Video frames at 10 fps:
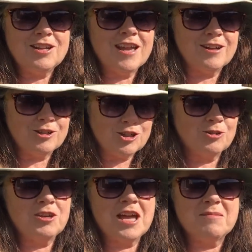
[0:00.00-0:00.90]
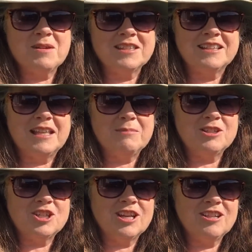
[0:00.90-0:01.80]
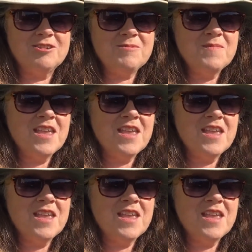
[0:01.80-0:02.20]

and I'll show you how to make the limoncello